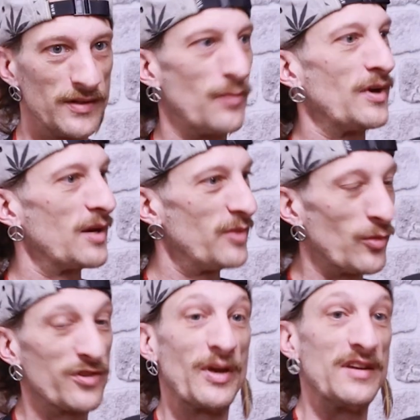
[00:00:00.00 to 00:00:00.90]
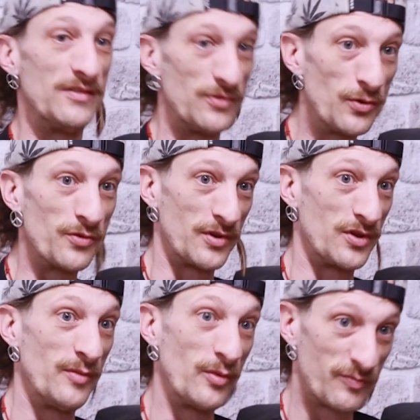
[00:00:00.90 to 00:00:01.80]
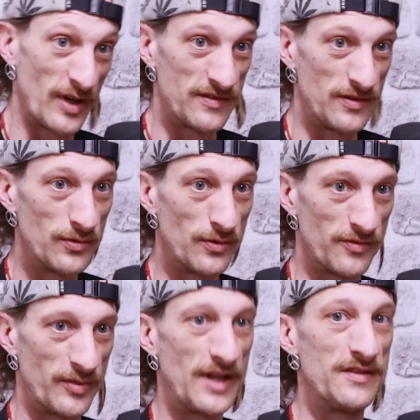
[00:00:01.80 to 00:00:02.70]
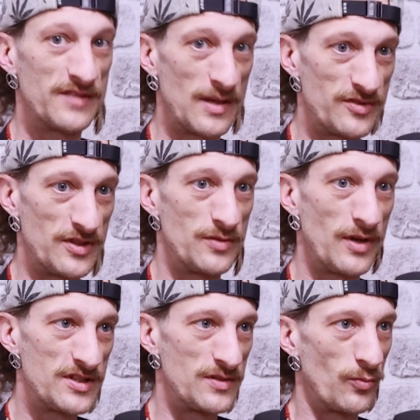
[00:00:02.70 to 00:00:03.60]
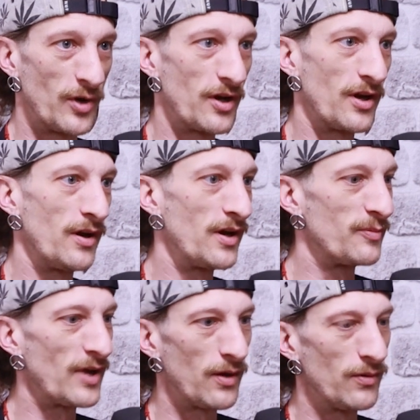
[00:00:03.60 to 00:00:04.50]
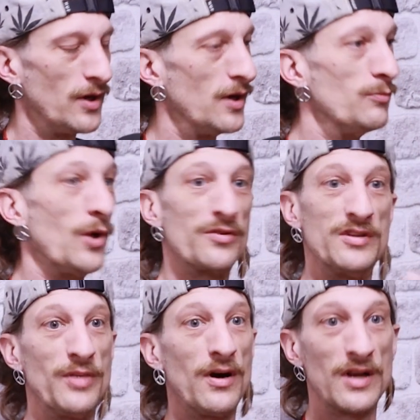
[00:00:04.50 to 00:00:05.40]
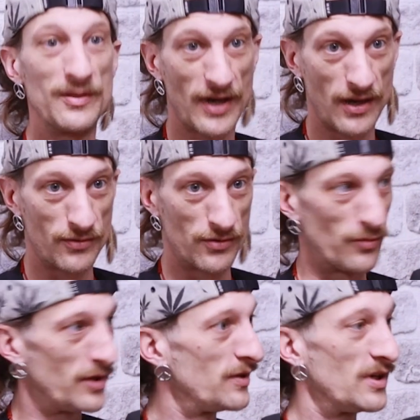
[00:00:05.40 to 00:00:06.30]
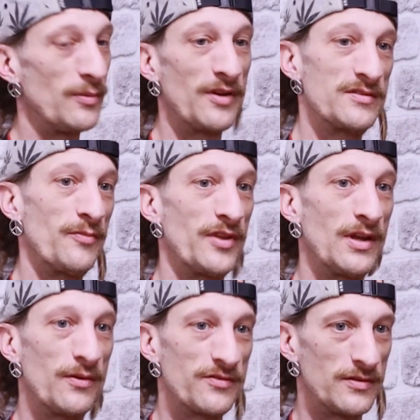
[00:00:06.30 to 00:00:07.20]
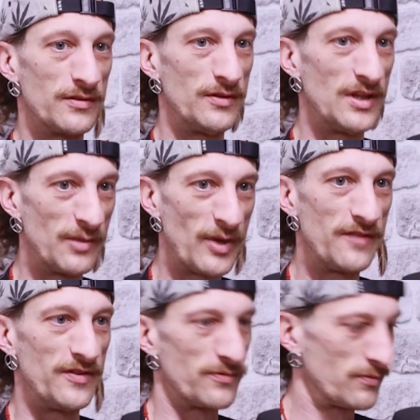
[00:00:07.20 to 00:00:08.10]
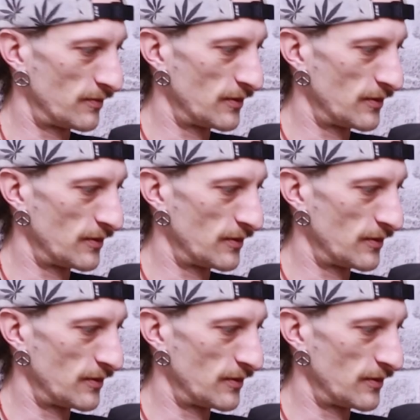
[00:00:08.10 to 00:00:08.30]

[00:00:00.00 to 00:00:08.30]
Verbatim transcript: Then we had a bit more space indoors, we could do more space indoors. But then same situation when I heard about malted barley powder or when you hear about something else and you hear the benefits,